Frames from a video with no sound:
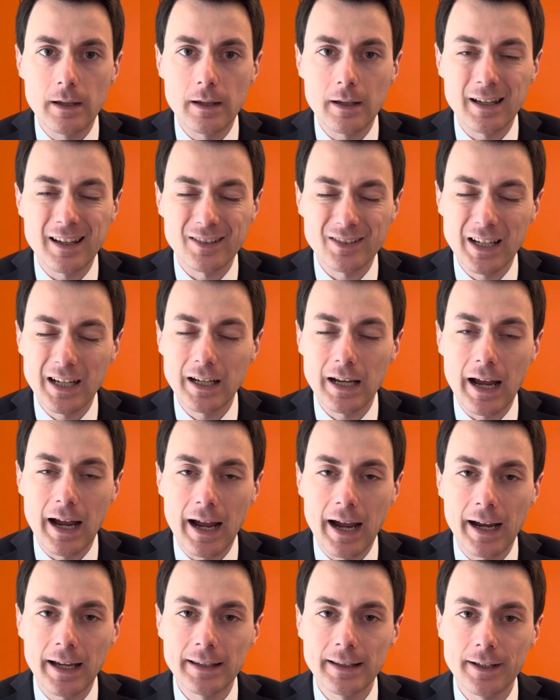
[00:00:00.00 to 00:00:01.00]
create a
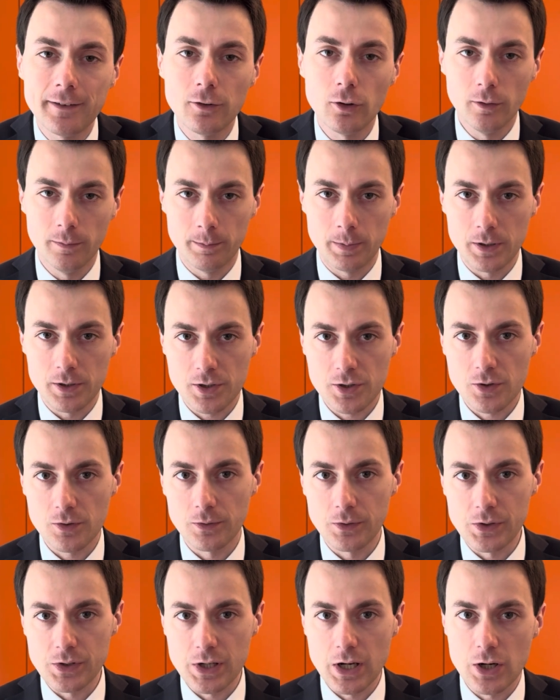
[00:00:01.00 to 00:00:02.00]
high level of
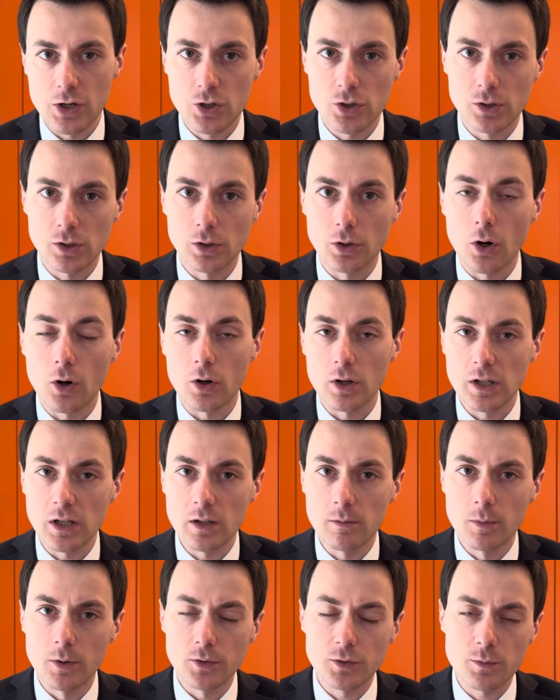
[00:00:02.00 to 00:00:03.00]
personalization in our
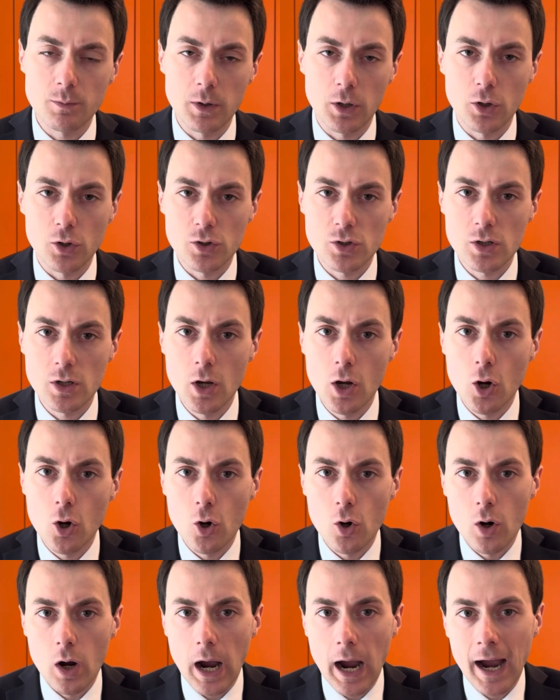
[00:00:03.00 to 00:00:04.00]
emails, because
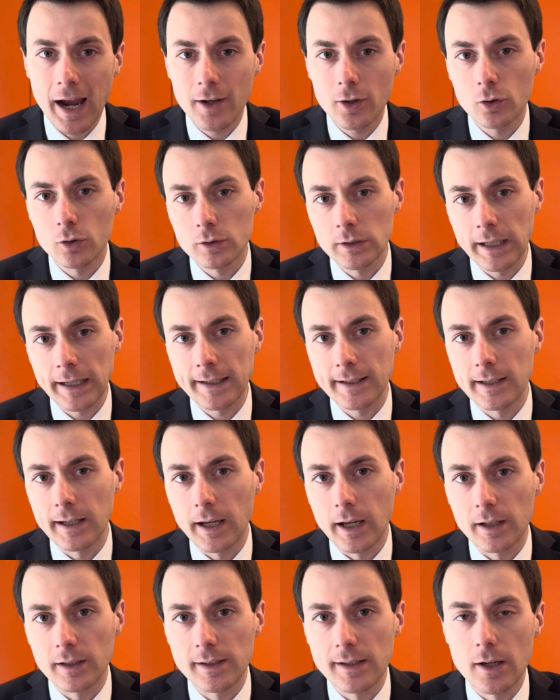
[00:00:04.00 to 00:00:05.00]
I don't like
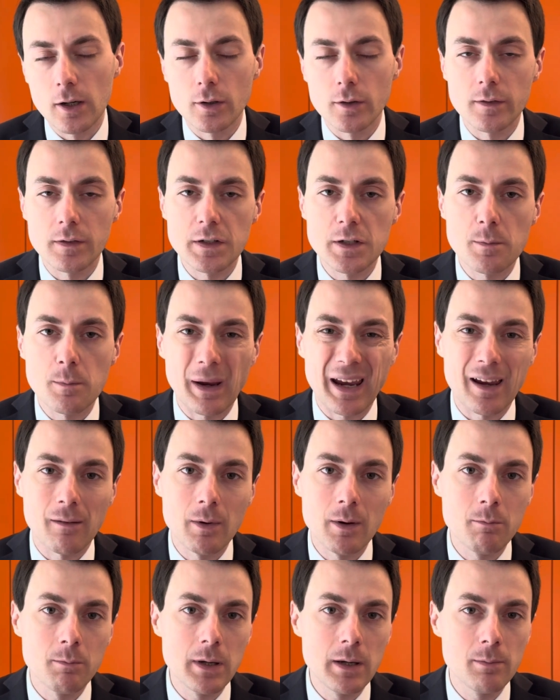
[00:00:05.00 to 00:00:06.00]
the idea of
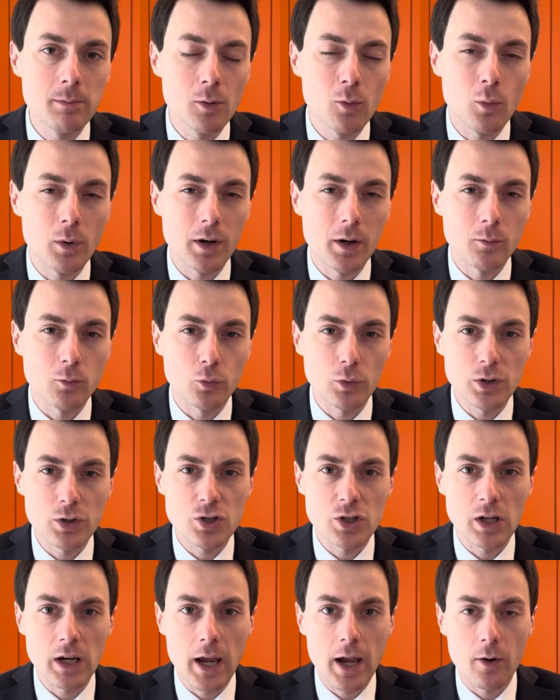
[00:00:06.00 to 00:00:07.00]
spamming people when I'm
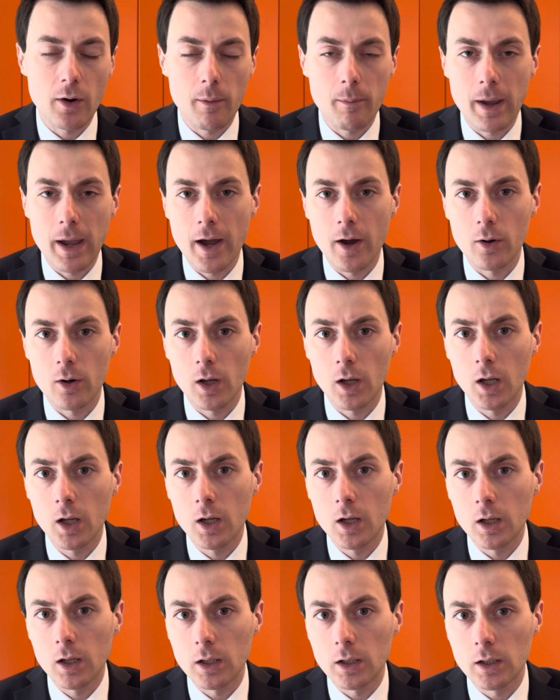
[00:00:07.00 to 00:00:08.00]
reaching out about
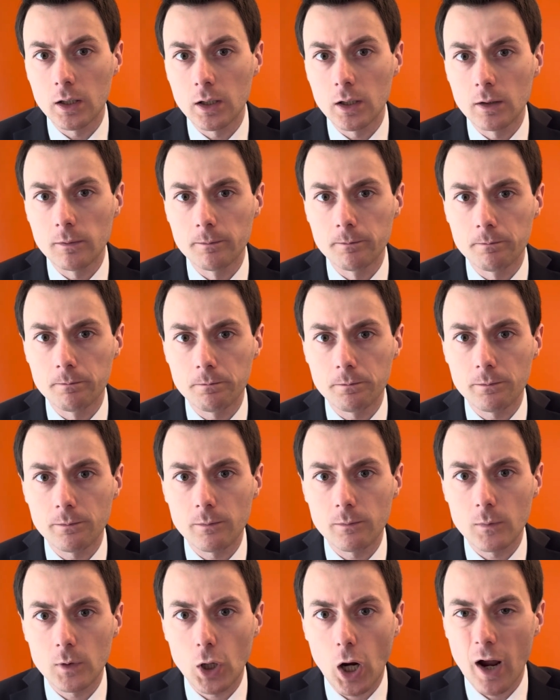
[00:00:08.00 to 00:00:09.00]
a
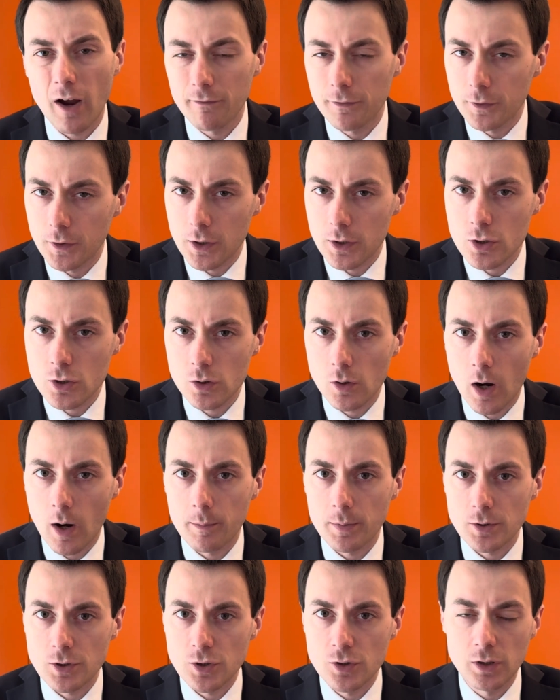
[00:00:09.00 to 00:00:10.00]
confidential
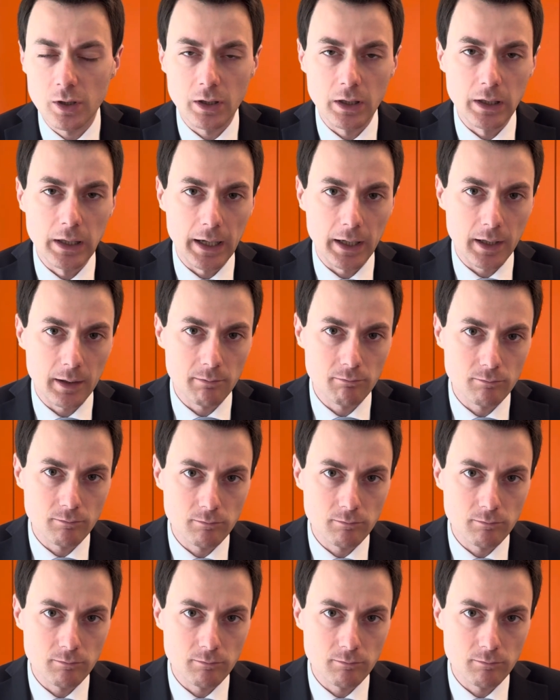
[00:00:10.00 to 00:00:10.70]
opportunity, like